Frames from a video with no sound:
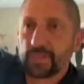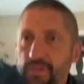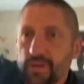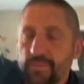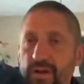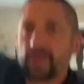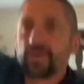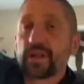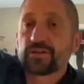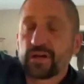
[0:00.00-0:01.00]
and
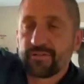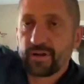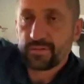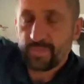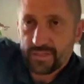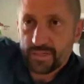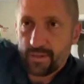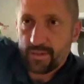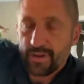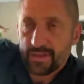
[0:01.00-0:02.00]
I forgot to mention,
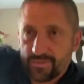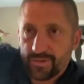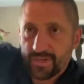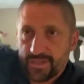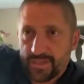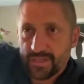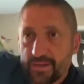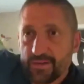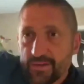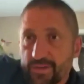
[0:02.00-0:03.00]
tempeh is traditionally an
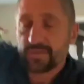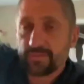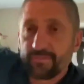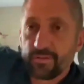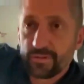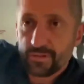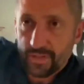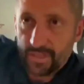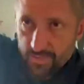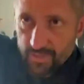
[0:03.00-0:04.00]
Indonesian food, so
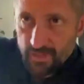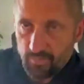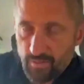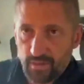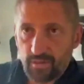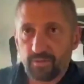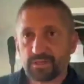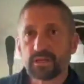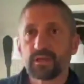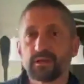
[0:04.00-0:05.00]
that's really where it
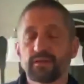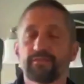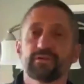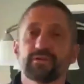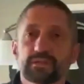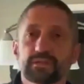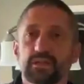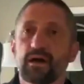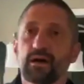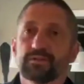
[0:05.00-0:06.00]
originated at first, and
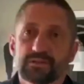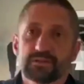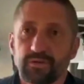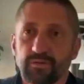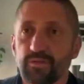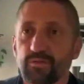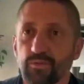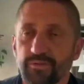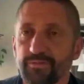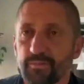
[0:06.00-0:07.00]
now it's spread around the
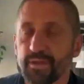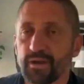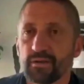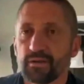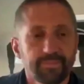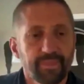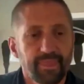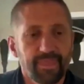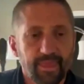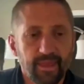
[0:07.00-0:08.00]
world from there.
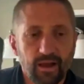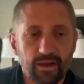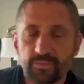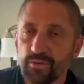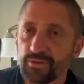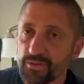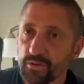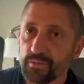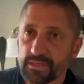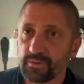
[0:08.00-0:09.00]
They're both
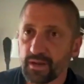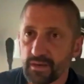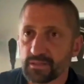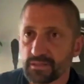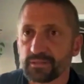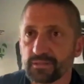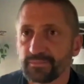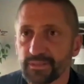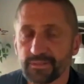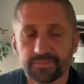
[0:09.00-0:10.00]
soy-based products.
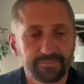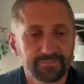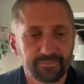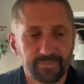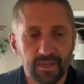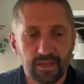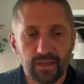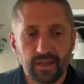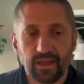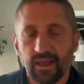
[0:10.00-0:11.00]
So,
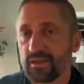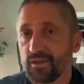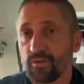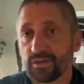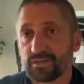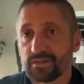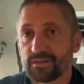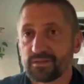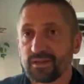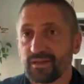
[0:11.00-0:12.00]
any
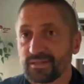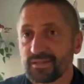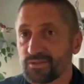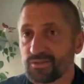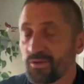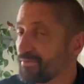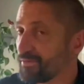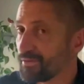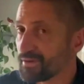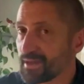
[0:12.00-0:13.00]
questions on
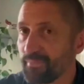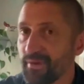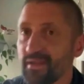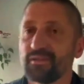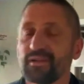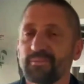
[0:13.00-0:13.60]
tofu or tempeh or